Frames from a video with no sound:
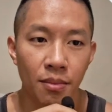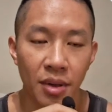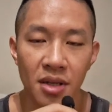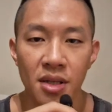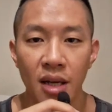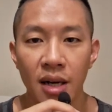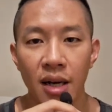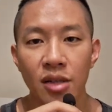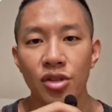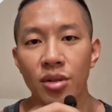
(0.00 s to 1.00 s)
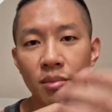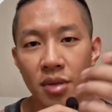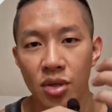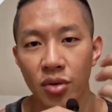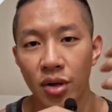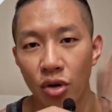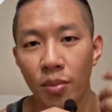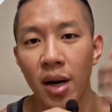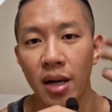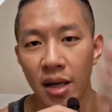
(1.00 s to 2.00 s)
because the connection between your
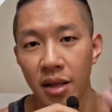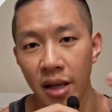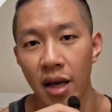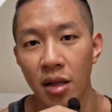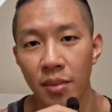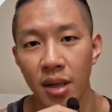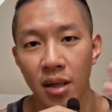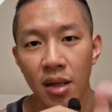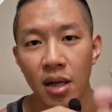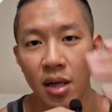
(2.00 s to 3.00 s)
body and the kettlebell,